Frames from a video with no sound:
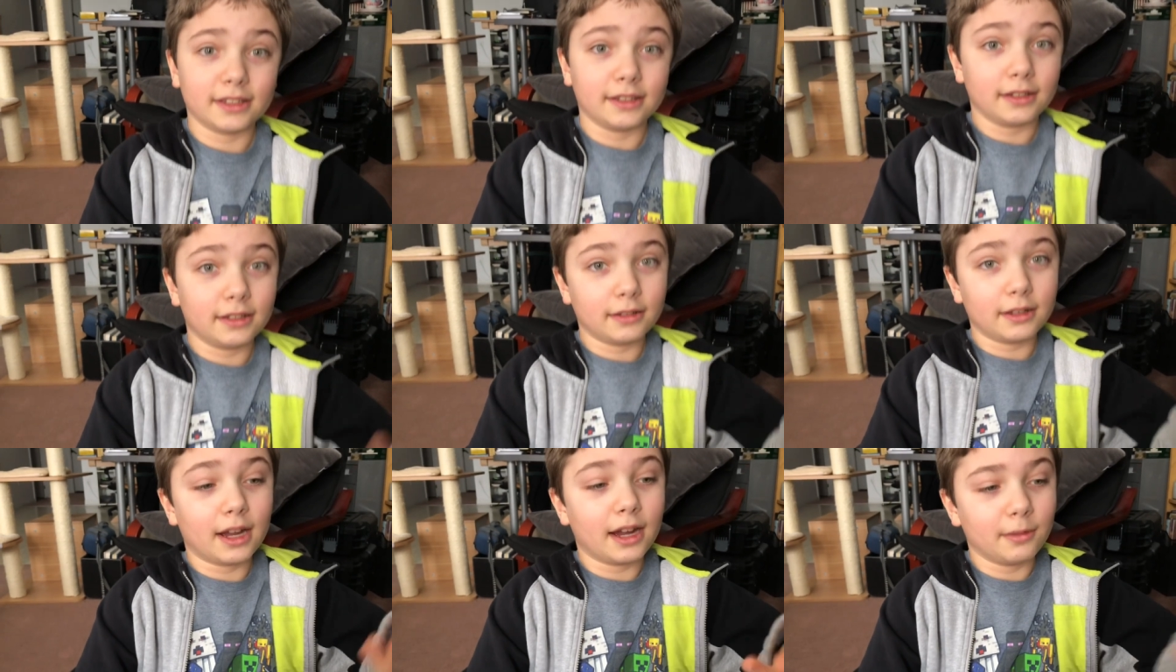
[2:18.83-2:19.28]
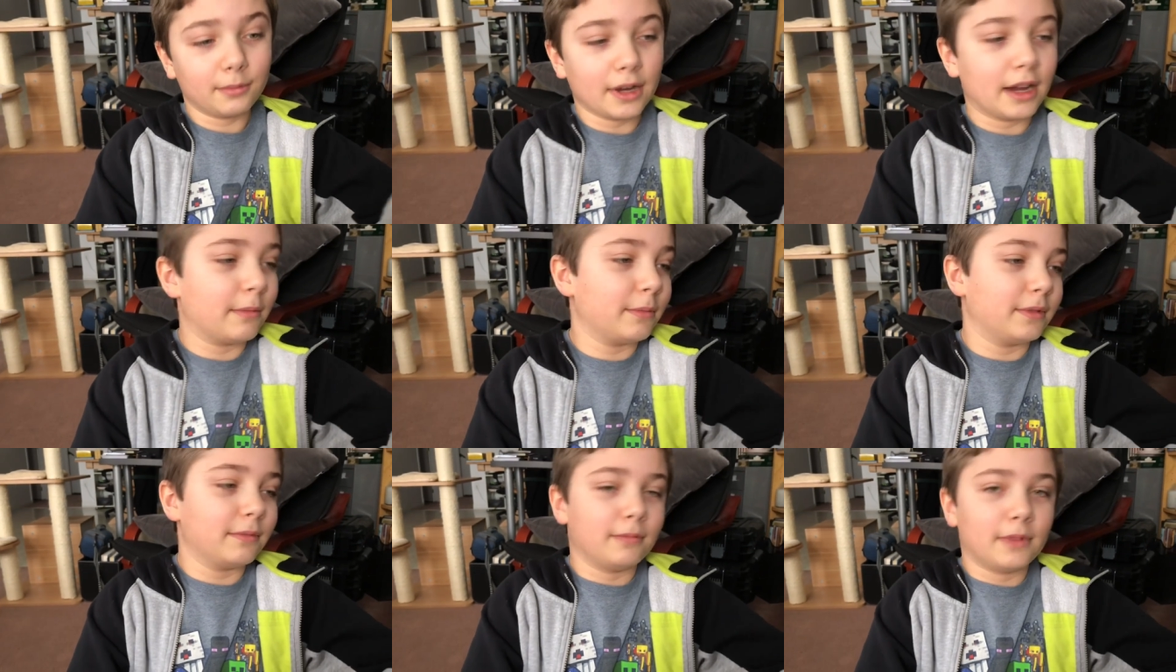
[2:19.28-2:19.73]

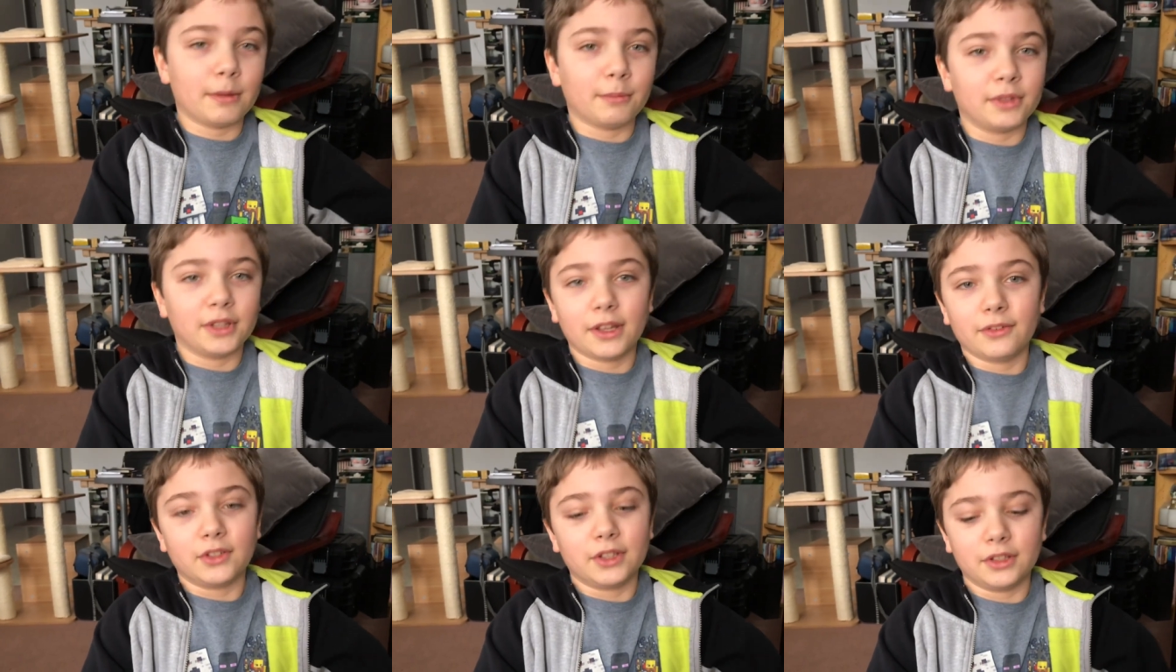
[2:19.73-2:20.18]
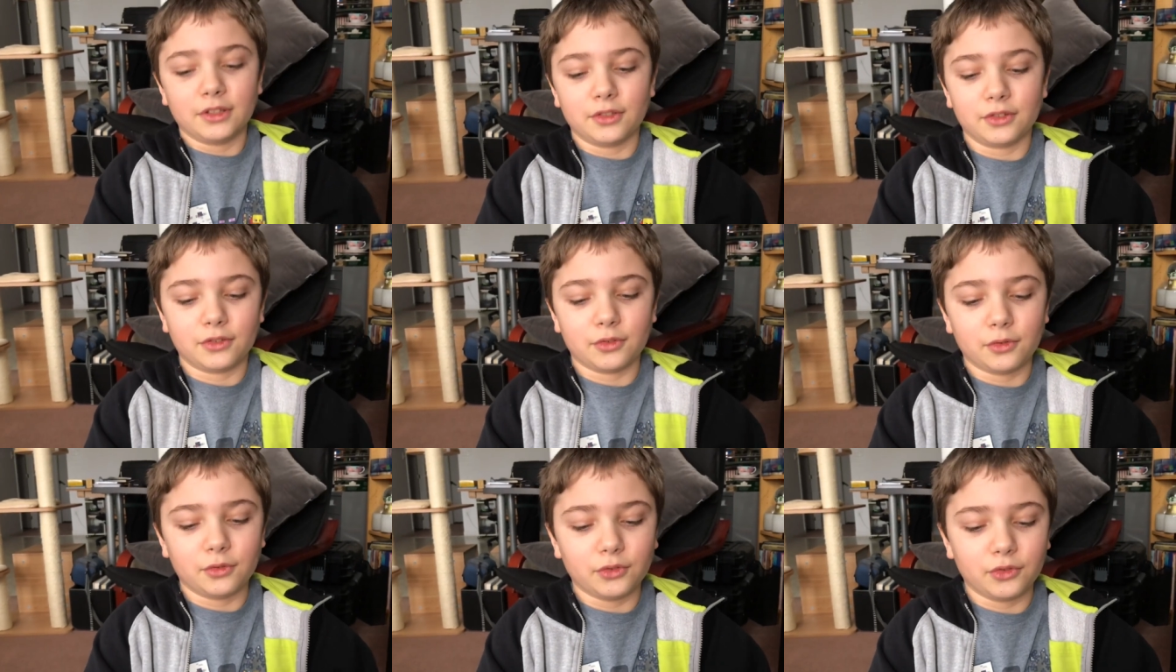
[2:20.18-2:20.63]
I'm 11 years
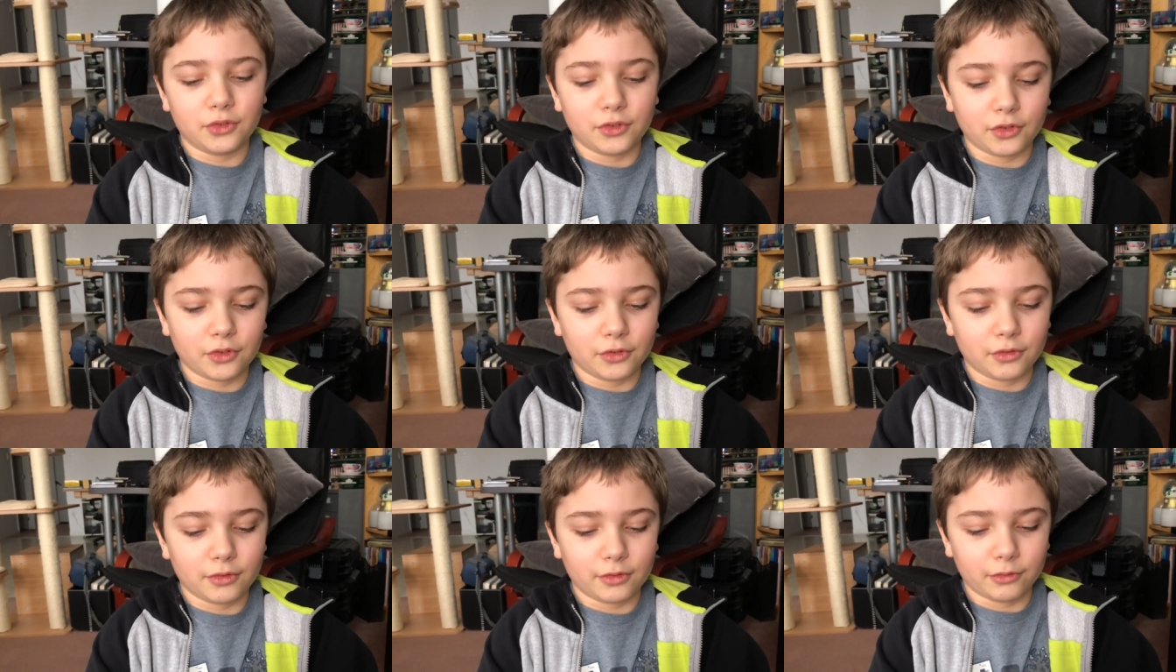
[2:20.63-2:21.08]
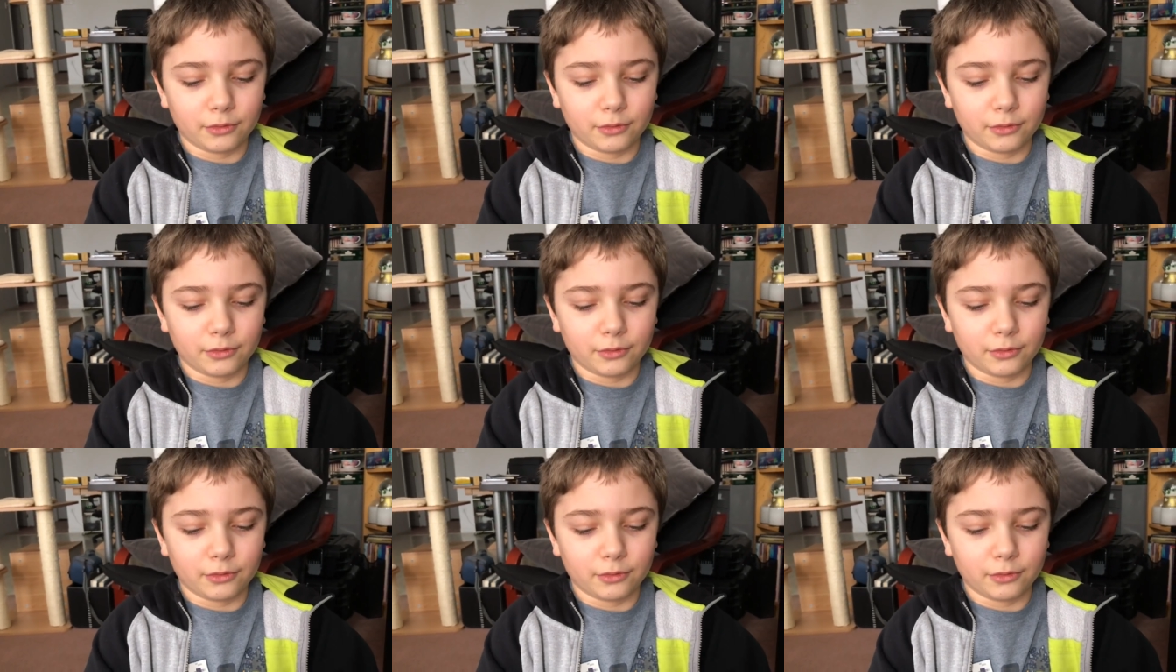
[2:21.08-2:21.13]
old, so